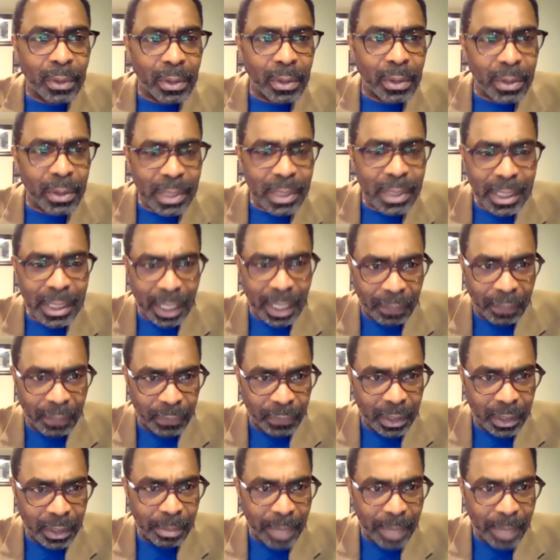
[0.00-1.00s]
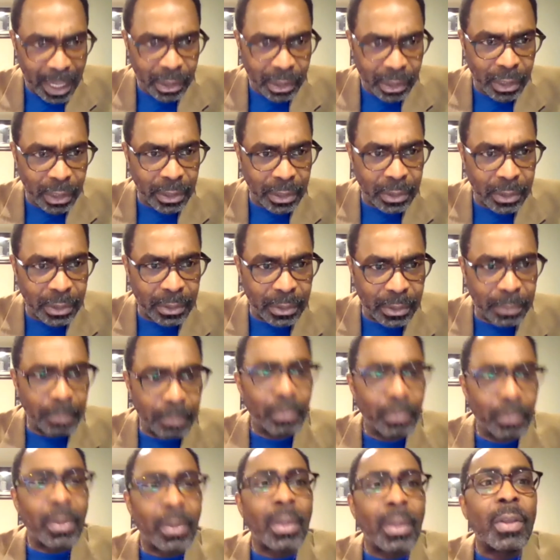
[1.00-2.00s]
safety measures,
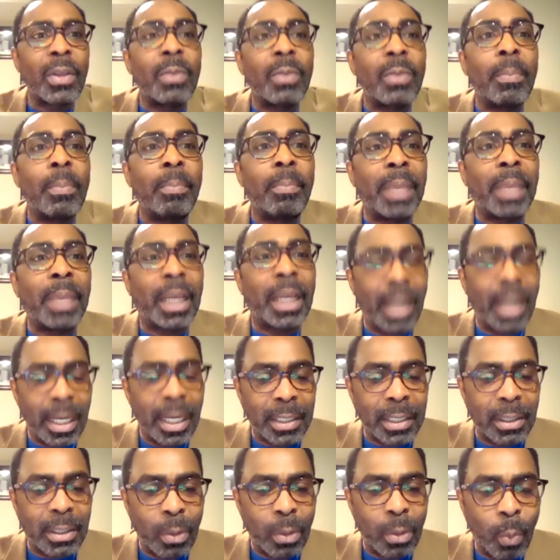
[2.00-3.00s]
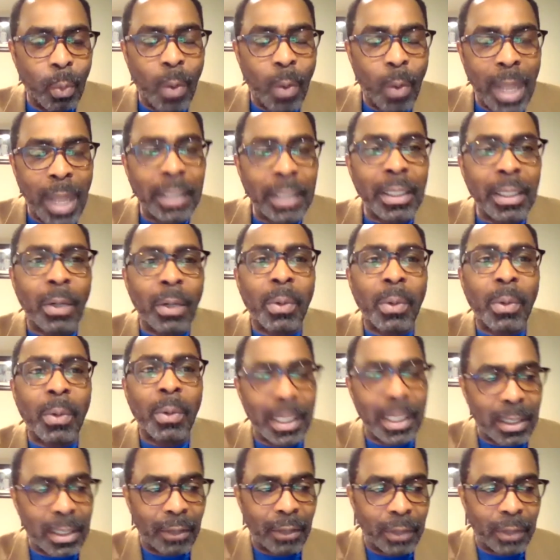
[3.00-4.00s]
because you want the
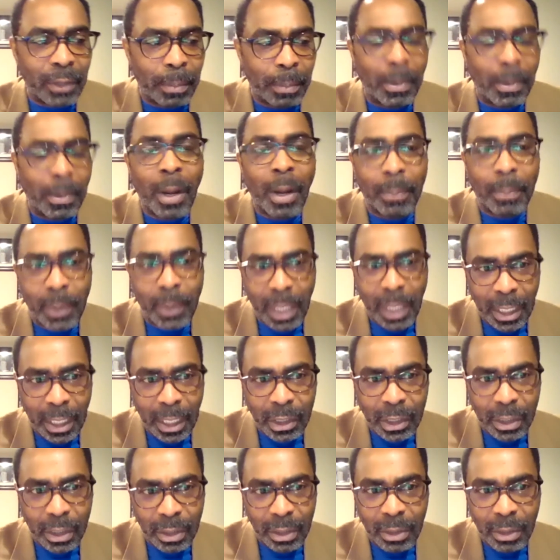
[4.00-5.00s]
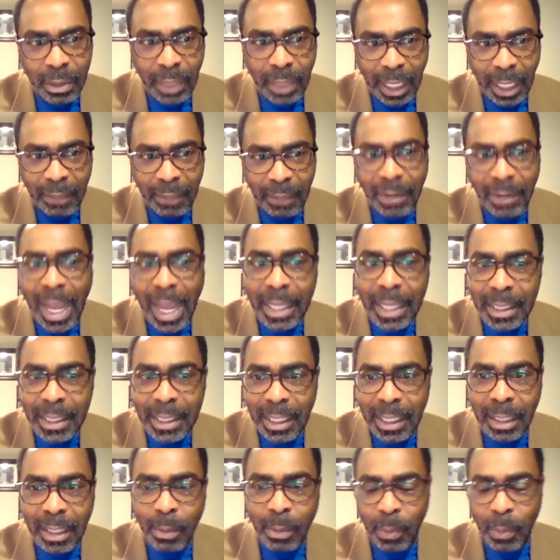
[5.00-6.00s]
rest of the population to get
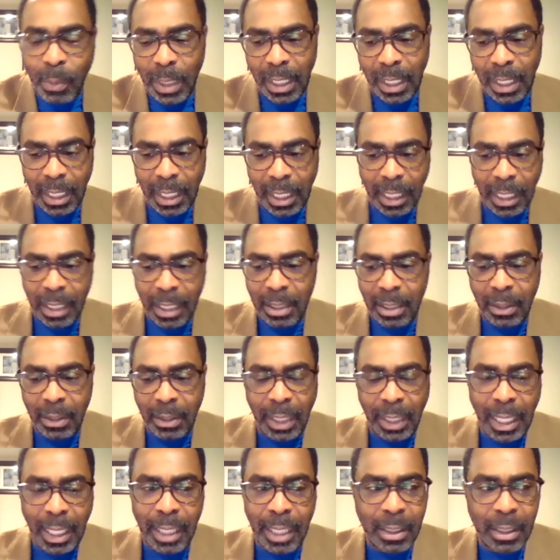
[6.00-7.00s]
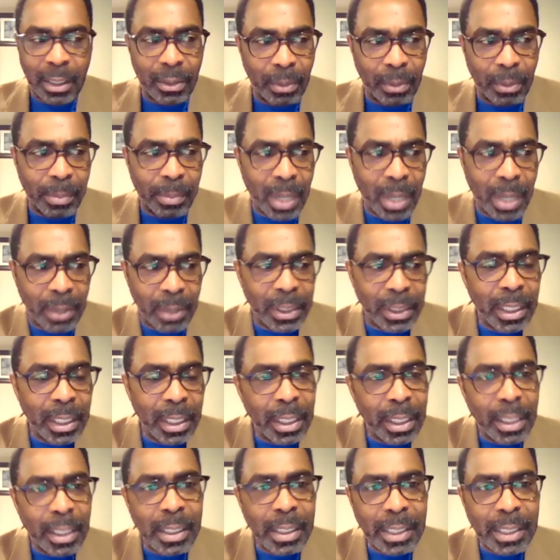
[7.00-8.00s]
vaccinated. We need to get to about
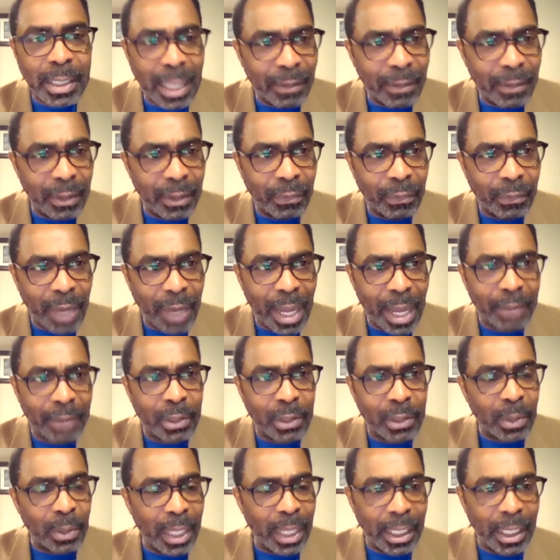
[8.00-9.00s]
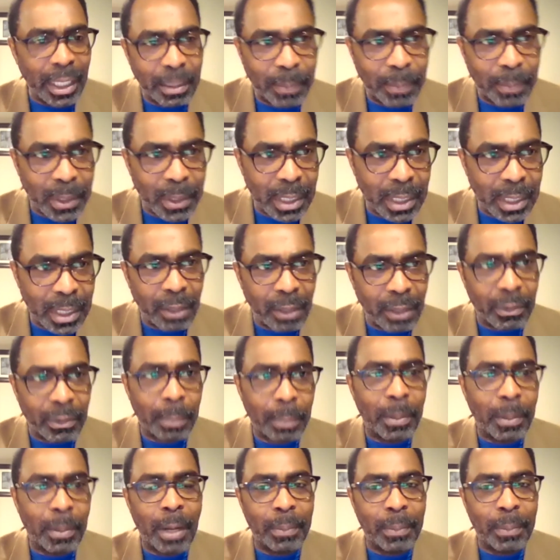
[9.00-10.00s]
75 to 80% of the
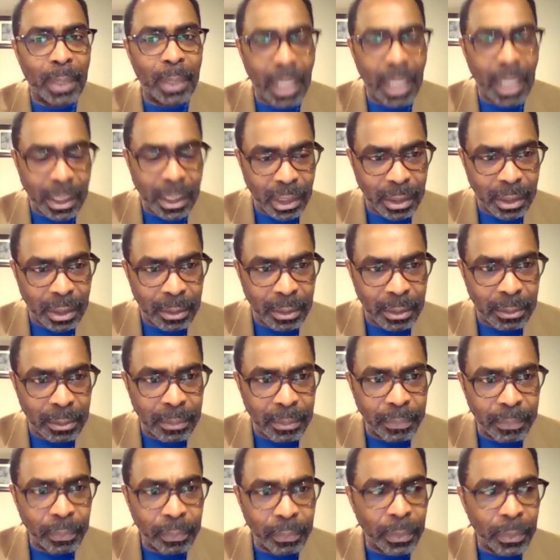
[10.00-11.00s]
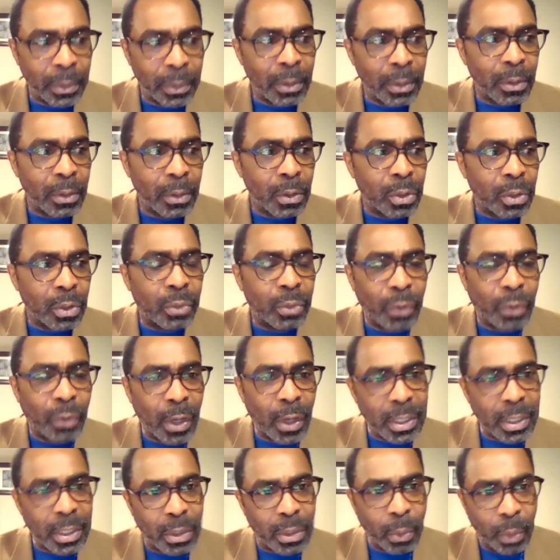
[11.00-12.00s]
population for
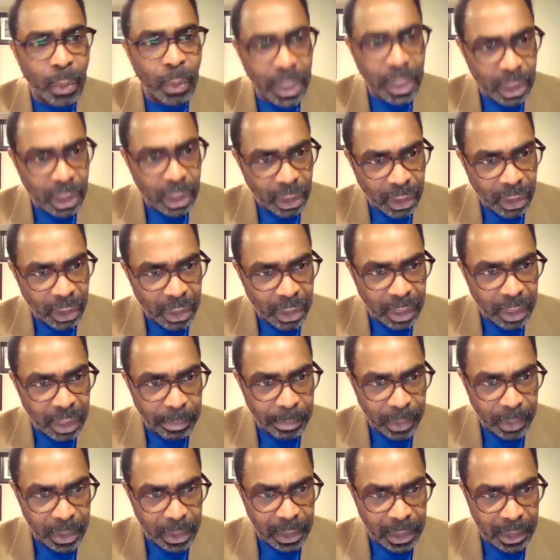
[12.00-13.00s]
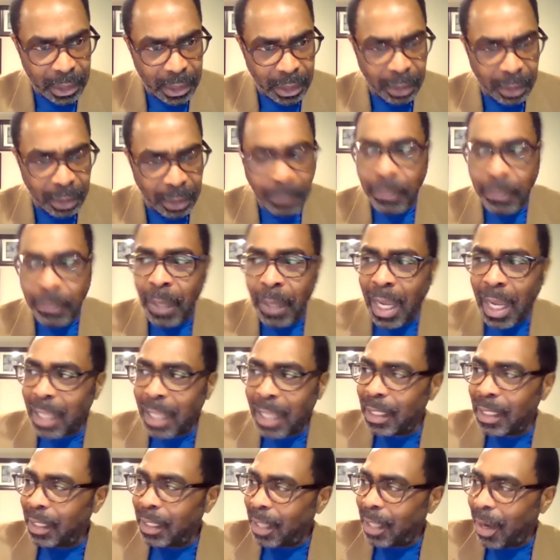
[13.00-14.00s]
us to reach herd immunity. And
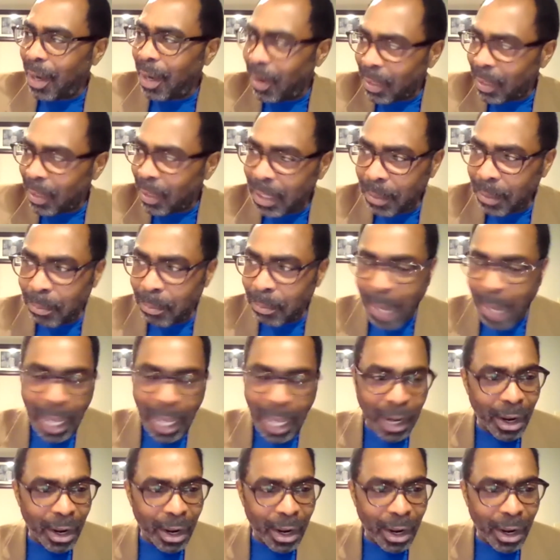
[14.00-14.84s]
the other, by